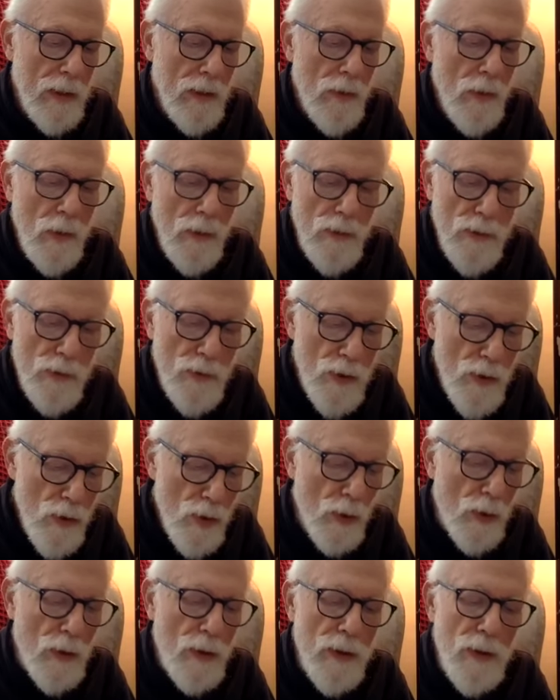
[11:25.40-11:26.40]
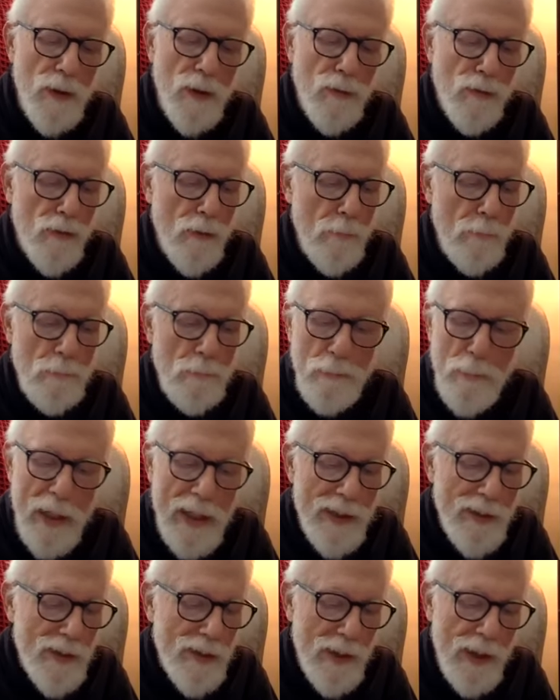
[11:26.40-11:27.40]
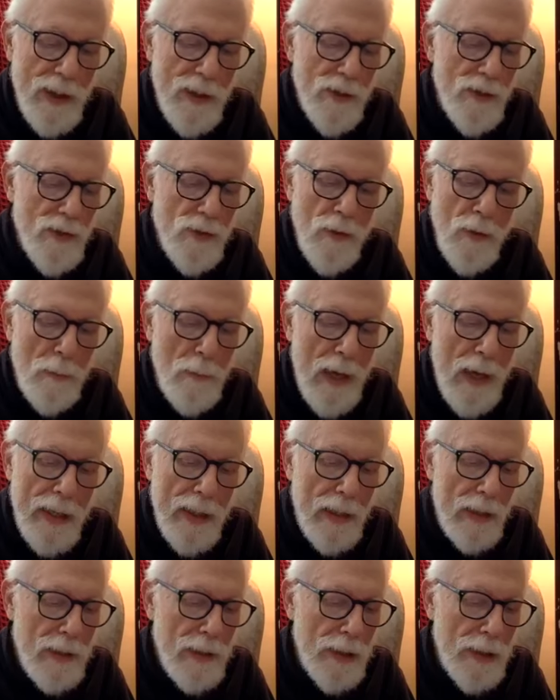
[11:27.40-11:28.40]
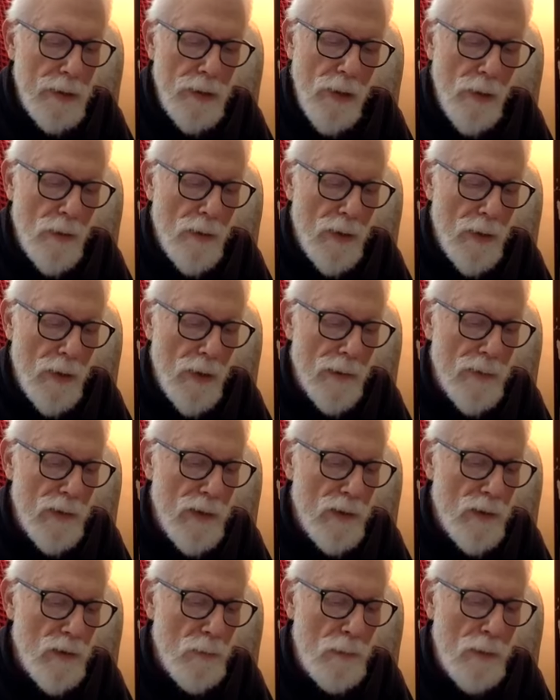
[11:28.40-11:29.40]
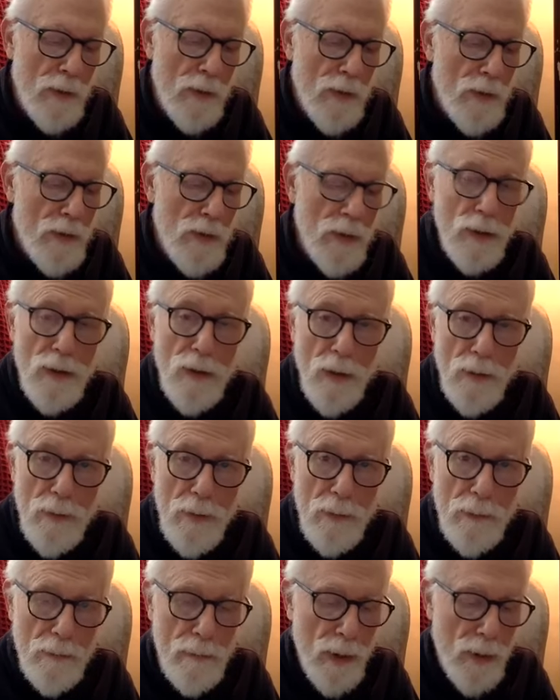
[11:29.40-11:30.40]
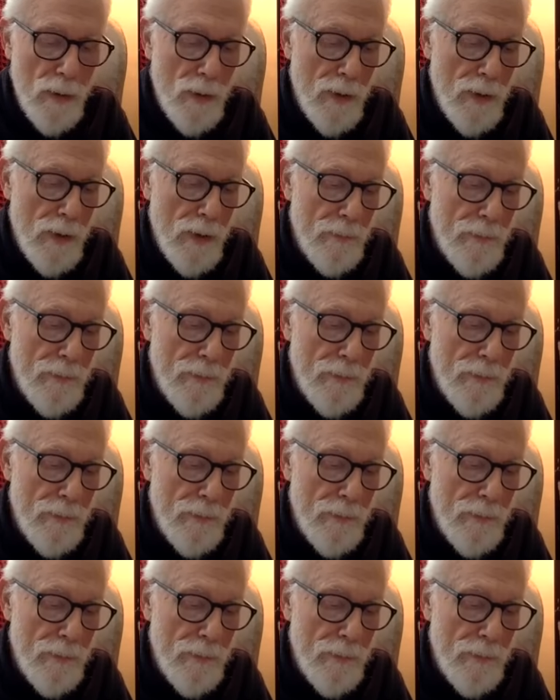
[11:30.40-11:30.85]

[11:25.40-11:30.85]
Those are chores for beasties dramatically lower on the spiritual totem pole.